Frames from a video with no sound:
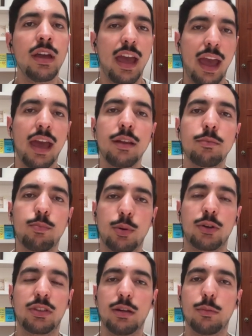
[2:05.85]
and
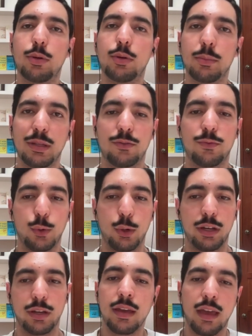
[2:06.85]
book the appointments for you.